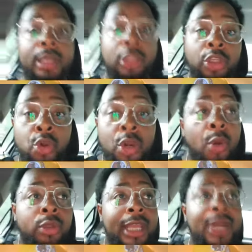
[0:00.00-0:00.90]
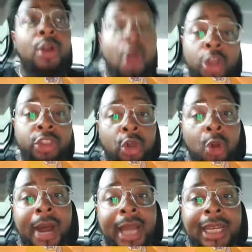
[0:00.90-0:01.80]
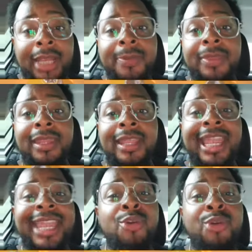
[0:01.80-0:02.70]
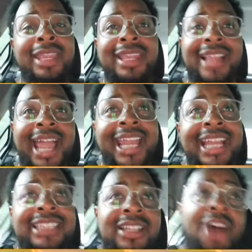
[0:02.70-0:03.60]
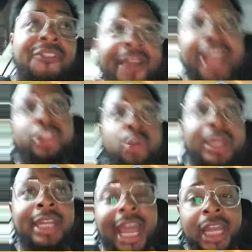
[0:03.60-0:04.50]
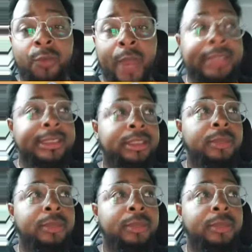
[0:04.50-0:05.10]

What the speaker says: it don't cost you no money. It doesn't affect you in a negative way to